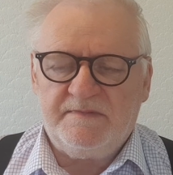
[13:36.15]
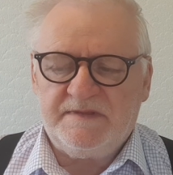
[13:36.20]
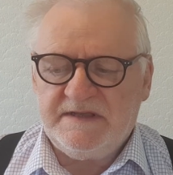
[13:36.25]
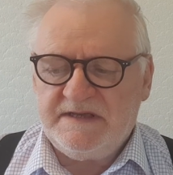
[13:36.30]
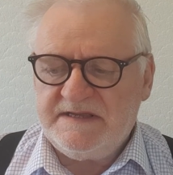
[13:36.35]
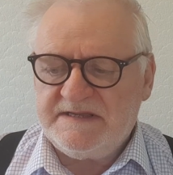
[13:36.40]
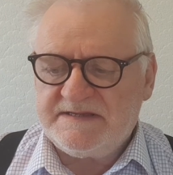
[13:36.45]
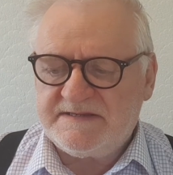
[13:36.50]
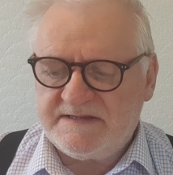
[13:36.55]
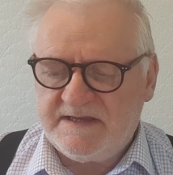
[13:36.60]

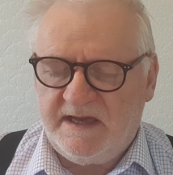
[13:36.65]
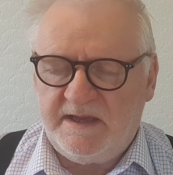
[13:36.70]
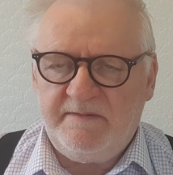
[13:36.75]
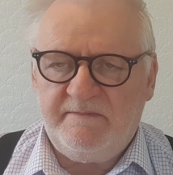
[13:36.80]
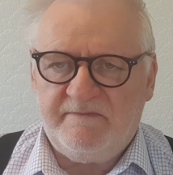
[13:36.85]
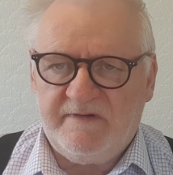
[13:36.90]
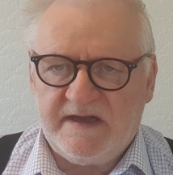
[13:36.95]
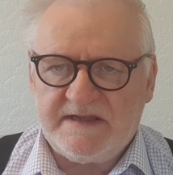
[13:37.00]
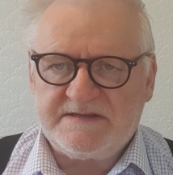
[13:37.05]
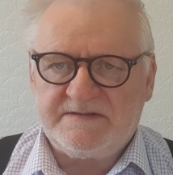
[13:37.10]
these same
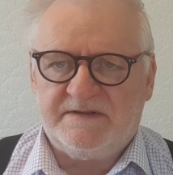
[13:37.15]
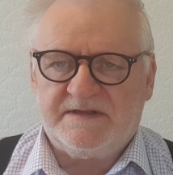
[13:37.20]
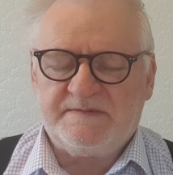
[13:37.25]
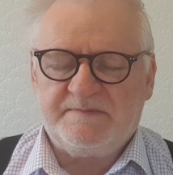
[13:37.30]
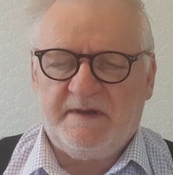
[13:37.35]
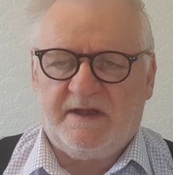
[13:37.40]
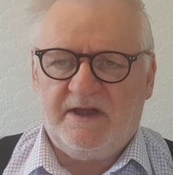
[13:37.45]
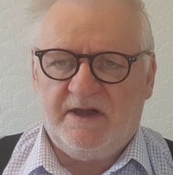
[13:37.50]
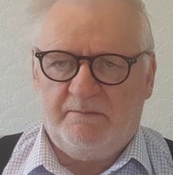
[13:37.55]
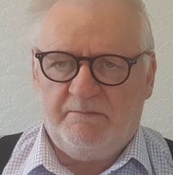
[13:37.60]
vessels
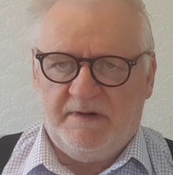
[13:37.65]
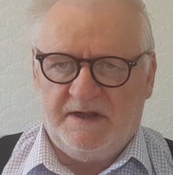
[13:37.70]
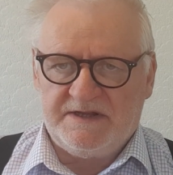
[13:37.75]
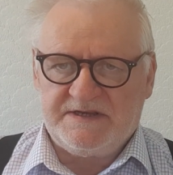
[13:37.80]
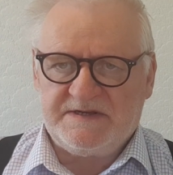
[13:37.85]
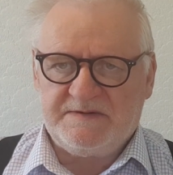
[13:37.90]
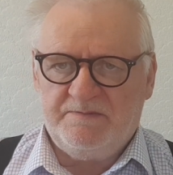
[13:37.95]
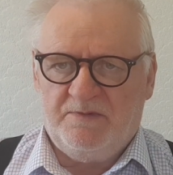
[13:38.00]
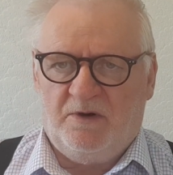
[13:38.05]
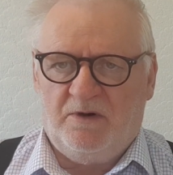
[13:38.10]
become
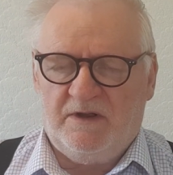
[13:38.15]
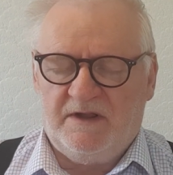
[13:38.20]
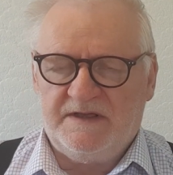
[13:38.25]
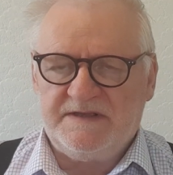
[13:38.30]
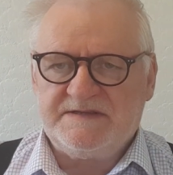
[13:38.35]
much smaller.